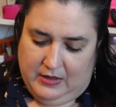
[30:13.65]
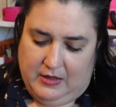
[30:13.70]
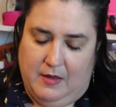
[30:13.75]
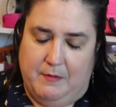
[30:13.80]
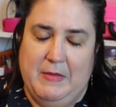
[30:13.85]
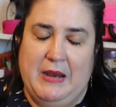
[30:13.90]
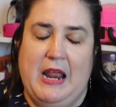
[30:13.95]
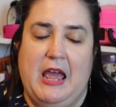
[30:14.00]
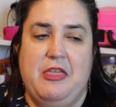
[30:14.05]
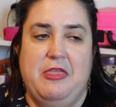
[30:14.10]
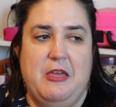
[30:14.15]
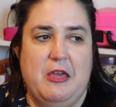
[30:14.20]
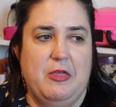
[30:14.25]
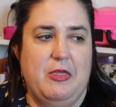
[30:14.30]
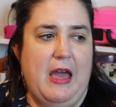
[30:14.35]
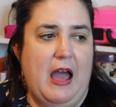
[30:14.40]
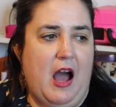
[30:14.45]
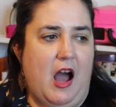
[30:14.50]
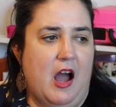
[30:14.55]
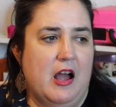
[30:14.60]
mean, I think
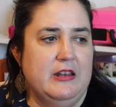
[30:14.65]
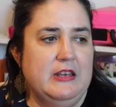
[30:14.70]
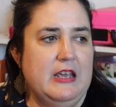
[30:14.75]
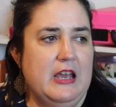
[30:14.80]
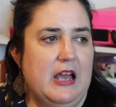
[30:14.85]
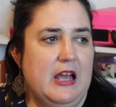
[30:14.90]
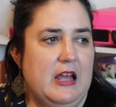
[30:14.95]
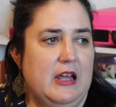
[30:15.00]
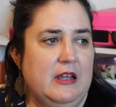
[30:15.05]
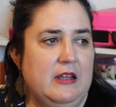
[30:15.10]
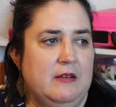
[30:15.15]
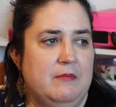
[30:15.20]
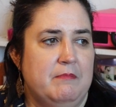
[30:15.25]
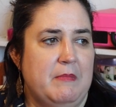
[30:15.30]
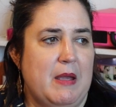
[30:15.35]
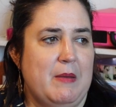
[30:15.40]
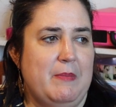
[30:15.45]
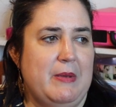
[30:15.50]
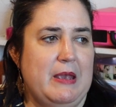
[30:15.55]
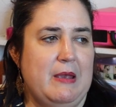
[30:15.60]
that Aine
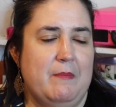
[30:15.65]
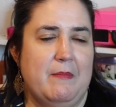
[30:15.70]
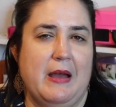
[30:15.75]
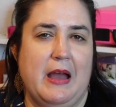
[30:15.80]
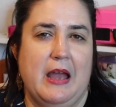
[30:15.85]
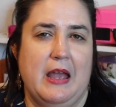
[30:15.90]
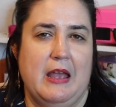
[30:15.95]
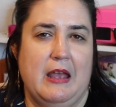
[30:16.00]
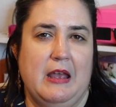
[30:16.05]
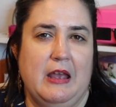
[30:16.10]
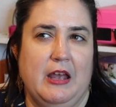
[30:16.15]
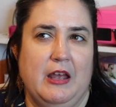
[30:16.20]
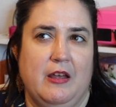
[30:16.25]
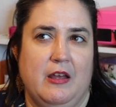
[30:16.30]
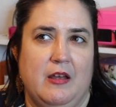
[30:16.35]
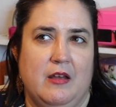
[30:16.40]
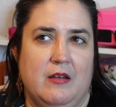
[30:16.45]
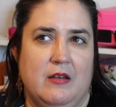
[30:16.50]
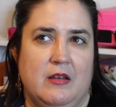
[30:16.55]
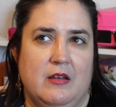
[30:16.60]
might be my
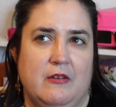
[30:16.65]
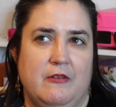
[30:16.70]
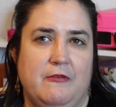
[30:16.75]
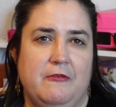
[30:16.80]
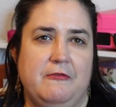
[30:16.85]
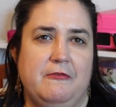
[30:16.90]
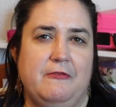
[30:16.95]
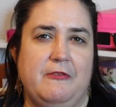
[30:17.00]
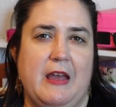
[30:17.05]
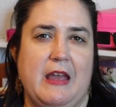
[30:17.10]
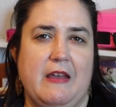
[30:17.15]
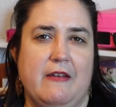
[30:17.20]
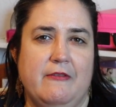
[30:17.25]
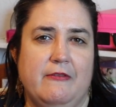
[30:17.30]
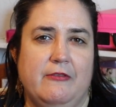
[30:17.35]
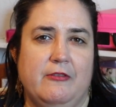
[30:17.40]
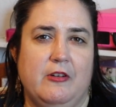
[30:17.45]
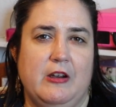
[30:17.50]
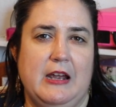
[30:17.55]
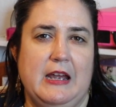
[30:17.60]

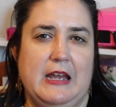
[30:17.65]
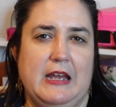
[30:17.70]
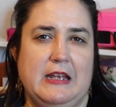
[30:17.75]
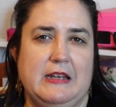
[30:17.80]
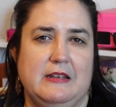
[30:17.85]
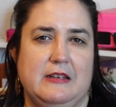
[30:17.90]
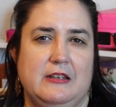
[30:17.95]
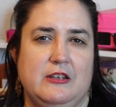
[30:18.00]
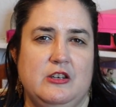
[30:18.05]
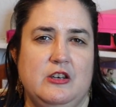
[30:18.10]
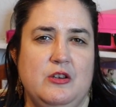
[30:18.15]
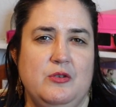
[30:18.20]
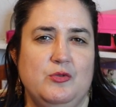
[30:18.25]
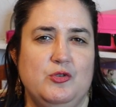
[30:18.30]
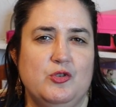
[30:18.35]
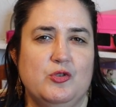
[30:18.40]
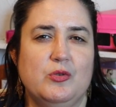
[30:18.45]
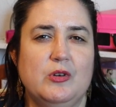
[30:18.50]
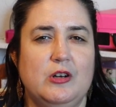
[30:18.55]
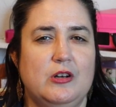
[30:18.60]
favorite
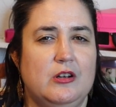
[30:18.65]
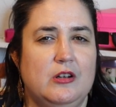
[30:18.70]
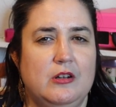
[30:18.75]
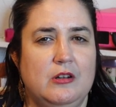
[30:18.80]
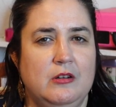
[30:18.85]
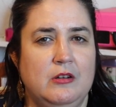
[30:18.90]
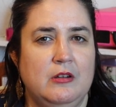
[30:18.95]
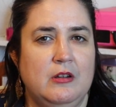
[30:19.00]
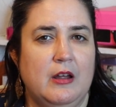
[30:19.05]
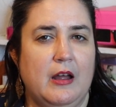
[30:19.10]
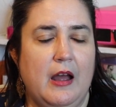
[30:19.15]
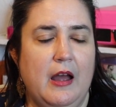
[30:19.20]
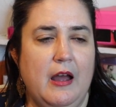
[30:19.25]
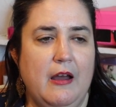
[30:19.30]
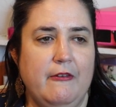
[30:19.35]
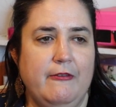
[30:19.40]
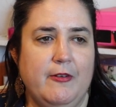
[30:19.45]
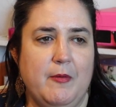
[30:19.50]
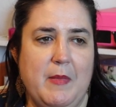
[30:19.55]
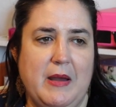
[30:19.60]
neutral
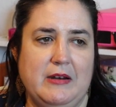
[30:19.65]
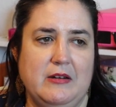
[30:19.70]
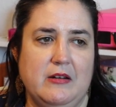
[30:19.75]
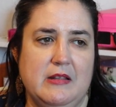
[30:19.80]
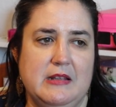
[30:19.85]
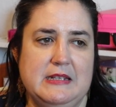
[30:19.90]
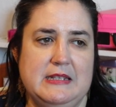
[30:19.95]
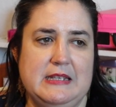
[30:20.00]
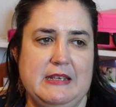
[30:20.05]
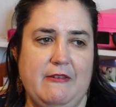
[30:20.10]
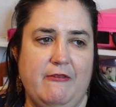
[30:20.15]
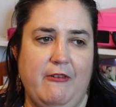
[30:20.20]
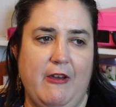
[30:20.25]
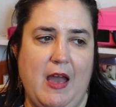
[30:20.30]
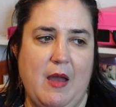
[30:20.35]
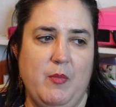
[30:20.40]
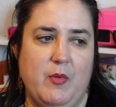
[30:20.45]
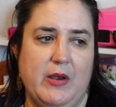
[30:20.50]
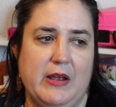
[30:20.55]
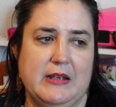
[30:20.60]
from Under the Sea
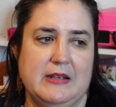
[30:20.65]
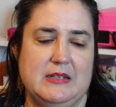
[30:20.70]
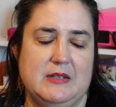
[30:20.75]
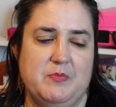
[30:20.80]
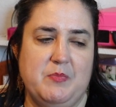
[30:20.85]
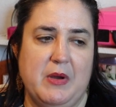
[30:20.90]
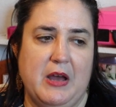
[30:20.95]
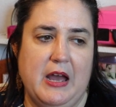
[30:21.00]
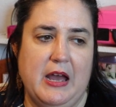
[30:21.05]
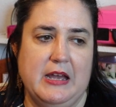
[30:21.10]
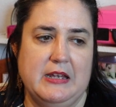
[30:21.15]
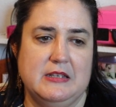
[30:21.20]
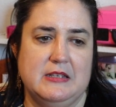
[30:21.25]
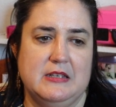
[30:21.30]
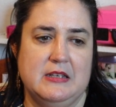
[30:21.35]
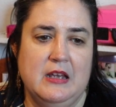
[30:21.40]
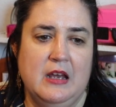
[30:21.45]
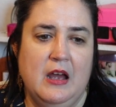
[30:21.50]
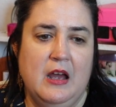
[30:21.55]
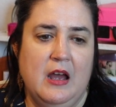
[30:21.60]
fabrics,
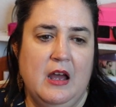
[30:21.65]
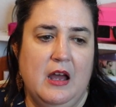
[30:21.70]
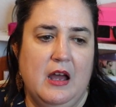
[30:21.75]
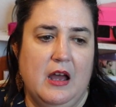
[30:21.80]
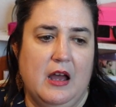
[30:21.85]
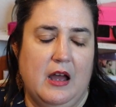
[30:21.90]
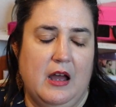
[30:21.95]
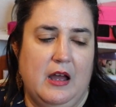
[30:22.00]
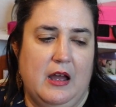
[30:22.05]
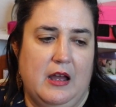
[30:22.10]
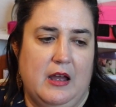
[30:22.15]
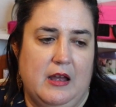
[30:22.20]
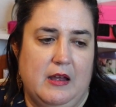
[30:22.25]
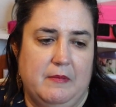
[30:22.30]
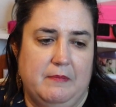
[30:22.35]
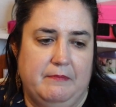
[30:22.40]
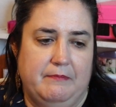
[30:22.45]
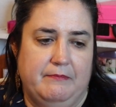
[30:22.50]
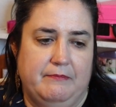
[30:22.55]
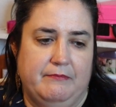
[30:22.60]
but
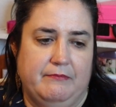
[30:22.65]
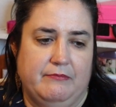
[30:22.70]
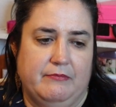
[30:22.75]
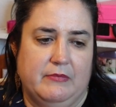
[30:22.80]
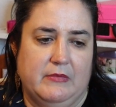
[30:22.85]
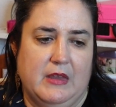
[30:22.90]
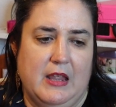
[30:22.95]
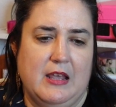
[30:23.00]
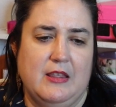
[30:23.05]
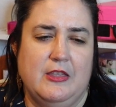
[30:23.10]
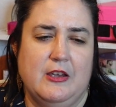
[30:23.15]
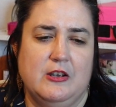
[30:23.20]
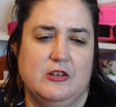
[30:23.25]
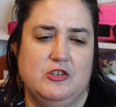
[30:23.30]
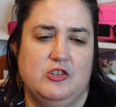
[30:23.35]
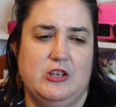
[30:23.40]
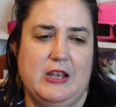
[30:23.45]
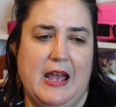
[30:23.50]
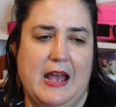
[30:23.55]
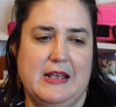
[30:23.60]
like
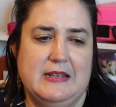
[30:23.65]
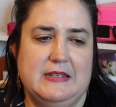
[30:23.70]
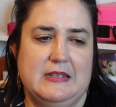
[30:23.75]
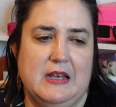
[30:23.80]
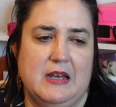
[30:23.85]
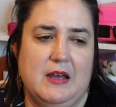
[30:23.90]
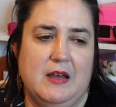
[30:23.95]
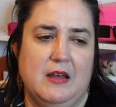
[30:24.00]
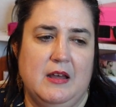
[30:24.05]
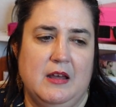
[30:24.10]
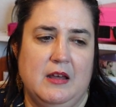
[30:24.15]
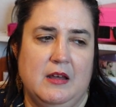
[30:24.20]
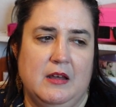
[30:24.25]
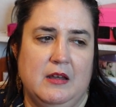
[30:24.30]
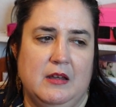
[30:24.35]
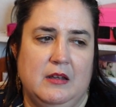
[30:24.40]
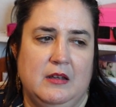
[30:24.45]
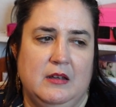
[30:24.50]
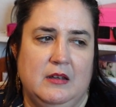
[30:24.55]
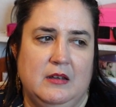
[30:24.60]
she has
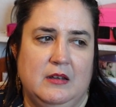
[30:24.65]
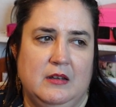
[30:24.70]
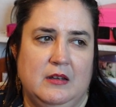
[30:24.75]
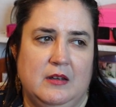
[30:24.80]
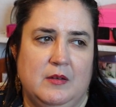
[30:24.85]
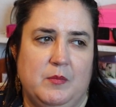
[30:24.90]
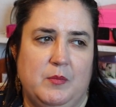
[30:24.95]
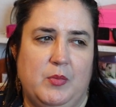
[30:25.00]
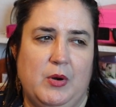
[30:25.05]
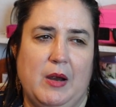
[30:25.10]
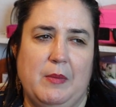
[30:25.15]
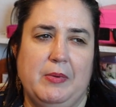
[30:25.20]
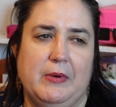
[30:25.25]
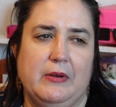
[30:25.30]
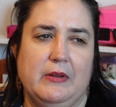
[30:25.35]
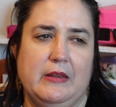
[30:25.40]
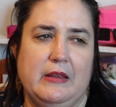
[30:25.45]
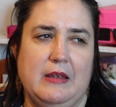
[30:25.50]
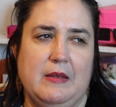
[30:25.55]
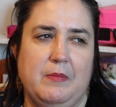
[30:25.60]
a
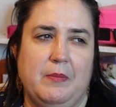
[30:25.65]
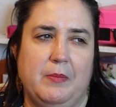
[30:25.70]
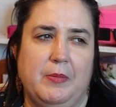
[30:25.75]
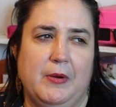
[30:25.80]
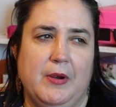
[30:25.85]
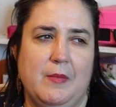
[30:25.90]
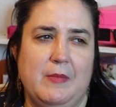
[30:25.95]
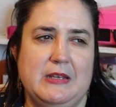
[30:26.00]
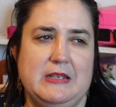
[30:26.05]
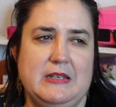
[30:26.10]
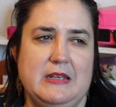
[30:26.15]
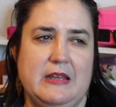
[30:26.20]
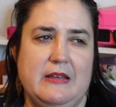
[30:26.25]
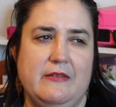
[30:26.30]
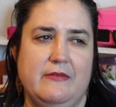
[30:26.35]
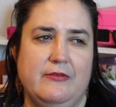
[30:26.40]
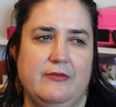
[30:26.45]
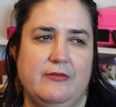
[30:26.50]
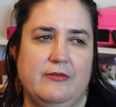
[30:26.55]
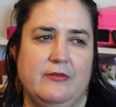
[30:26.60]
properly
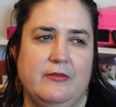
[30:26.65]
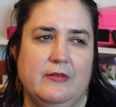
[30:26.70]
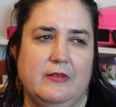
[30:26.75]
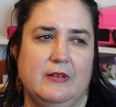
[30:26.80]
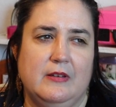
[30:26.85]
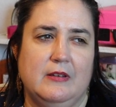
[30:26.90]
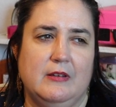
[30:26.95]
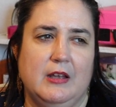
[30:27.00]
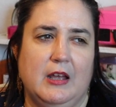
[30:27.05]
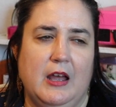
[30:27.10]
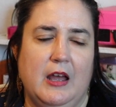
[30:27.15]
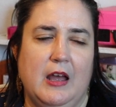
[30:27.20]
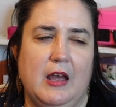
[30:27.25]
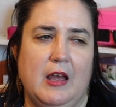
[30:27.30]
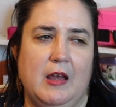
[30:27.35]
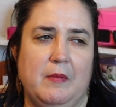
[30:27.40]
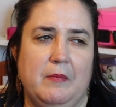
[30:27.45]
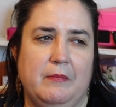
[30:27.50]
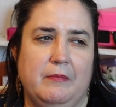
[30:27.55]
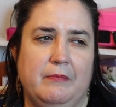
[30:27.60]
primitive,
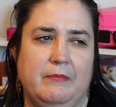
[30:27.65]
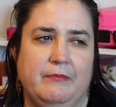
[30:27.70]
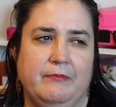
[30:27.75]
but